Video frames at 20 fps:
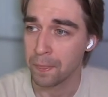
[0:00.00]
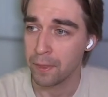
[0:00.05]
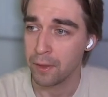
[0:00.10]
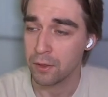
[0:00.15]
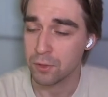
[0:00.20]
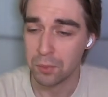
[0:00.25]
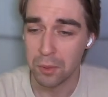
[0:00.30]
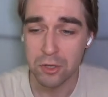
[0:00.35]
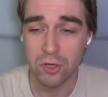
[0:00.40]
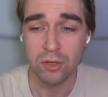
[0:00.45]

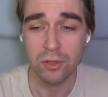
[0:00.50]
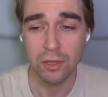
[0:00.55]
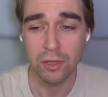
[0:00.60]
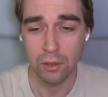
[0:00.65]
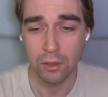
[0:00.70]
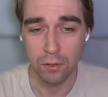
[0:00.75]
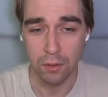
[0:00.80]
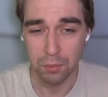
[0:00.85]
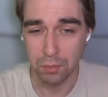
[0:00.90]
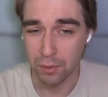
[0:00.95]
especially
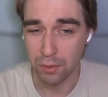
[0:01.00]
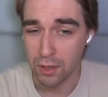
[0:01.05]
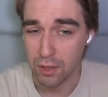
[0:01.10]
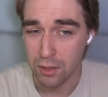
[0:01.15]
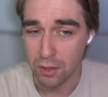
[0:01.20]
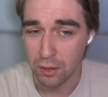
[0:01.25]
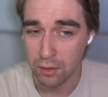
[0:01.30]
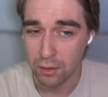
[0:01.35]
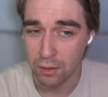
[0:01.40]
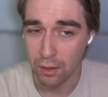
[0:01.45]
in the
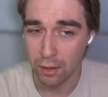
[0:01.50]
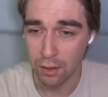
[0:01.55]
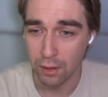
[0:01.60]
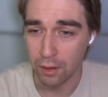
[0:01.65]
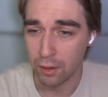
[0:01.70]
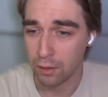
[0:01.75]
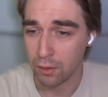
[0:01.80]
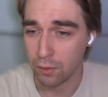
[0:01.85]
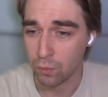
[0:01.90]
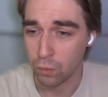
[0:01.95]
beginning,
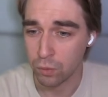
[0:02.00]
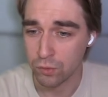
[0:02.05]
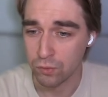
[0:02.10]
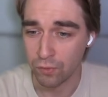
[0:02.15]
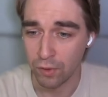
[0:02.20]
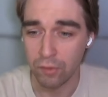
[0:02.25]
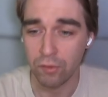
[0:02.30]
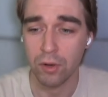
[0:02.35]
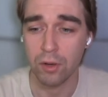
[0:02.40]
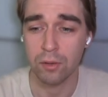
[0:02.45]
I was
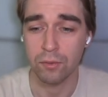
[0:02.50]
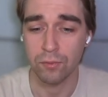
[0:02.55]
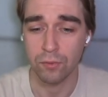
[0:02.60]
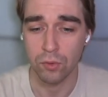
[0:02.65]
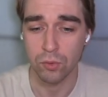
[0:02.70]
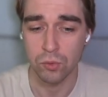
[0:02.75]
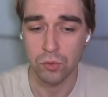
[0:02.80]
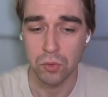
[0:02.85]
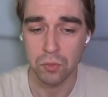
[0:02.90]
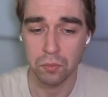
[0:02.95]
very
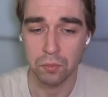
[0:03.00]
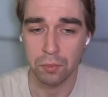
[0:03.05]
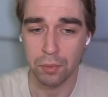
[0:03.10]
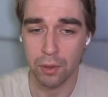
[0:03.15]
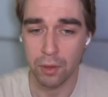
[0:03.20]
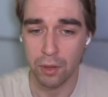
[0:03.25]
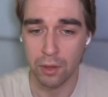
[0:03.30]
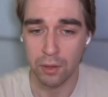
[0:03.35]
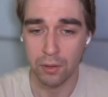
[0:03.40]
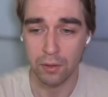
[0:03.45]
confused
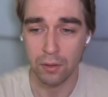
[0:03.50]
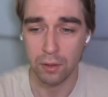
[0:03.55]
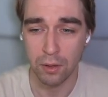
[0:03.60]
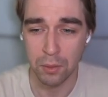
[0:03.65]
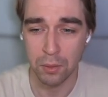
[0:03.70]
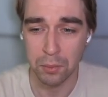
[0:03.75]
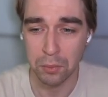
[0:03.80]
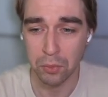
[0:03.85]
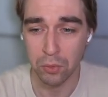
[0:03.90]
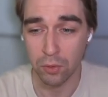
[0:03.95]
by the
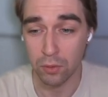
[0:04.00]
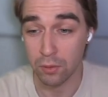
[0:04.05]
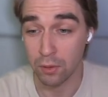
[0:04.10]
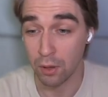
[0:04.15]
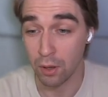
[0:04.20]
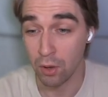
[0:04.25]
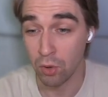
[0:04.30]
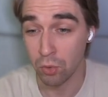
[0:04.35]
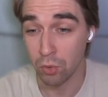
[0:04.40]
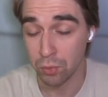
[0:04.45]
input and the
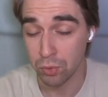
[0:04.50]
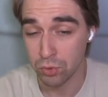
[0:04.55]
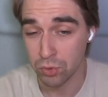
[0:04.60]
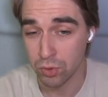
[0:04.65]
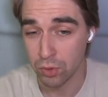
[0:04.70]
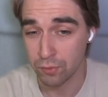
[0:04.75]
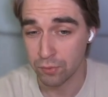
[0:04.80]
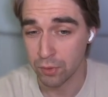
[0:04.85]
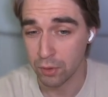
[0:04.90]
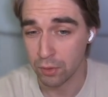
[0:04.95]
outputs
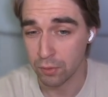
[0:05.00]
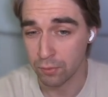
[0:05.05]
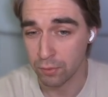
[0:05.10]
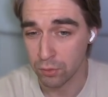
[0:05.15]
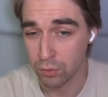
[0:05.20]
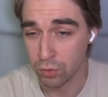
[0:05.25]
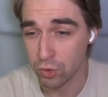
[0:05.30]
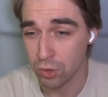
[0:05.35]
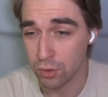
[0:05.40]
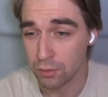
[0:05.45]
of the
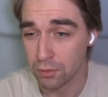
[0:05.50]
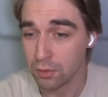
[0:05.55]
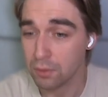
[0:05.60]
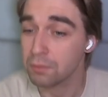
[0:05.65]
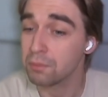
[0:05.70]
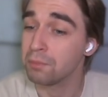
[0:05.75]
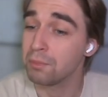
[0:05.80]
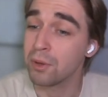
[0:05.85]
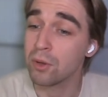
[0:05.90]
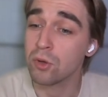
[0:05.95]
convolution,
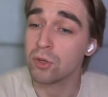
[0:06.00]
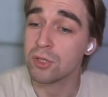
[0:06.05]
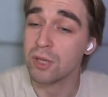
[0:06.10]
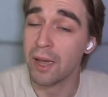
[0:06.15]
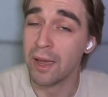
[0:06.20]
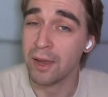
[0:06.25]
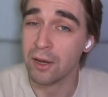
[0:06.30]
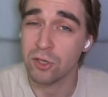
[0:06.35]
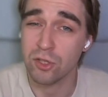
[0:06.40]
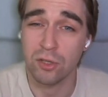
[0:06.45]
because
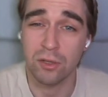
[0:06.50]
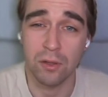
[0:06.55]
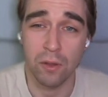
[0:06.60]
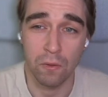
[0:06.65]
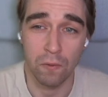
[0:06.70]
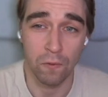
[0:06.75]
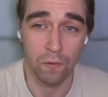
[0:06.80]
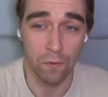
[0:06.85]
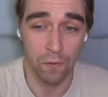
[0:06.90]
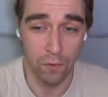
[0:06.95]
I actually
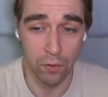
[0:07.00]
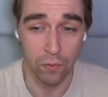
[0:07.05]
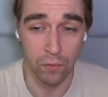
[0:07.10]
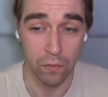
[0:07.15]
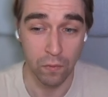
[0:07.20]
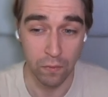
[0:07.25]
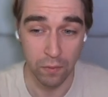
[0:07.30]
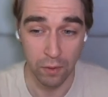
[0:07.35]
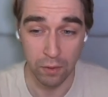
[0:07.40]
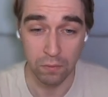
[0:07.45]

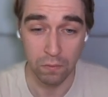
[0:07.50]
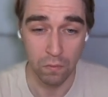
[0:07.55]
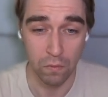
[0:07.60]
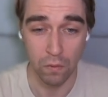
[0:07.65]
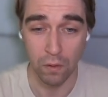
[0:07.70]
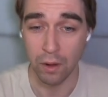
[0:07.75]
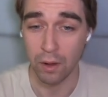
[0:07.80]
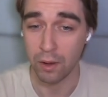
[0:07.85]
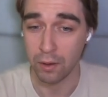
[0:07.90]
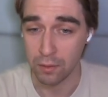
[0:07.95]
thought that
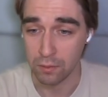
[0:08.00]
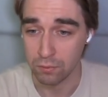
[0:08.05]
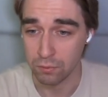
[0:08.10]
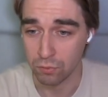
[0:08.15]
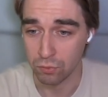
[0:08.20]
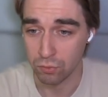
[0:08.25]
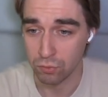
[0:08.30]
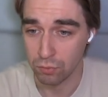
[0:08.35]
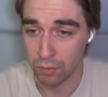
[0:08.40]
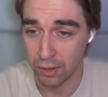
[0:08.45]
I
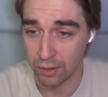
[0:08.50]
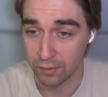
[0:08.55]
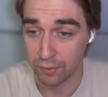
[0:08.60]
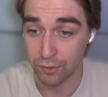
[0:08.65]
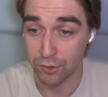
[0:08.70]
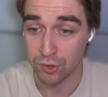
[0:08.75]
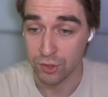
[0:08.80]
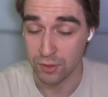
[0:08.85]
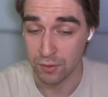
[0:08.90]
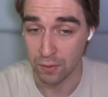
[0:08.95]

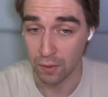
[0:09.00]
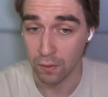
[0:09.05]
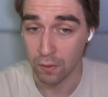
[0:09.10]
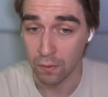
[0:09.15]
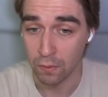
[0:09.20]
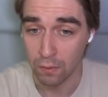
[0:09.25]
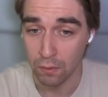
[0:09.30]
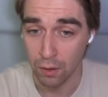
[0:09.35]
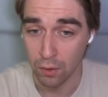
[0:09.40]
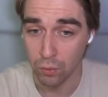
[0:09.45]

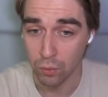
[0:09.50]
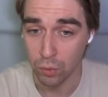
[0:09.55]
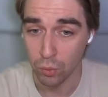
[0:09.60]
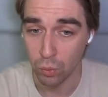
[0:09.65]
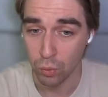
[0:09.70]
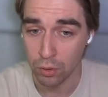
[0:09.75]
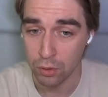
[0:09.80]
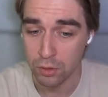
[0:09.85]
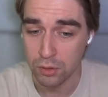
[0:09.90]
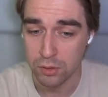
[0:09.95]
understand how it
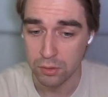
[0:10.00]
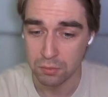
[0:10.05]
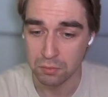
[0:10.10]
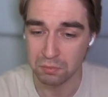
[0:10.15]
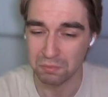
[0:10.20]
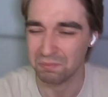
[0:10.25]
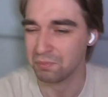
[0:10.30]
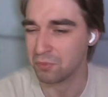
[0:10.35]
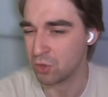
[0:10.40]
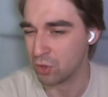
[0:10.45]
works.
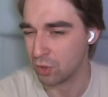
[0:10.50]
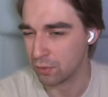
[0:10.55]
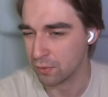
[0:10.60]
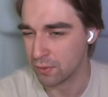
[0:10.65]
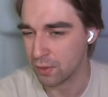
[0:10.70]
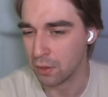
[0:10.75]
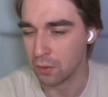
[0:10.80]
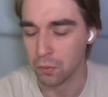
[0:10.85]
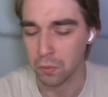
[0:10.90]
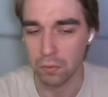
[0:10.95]

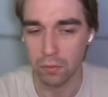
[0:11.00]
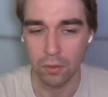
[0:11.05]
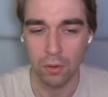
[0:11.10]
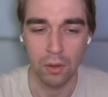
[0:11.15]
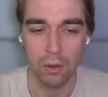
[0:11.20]
Turns out,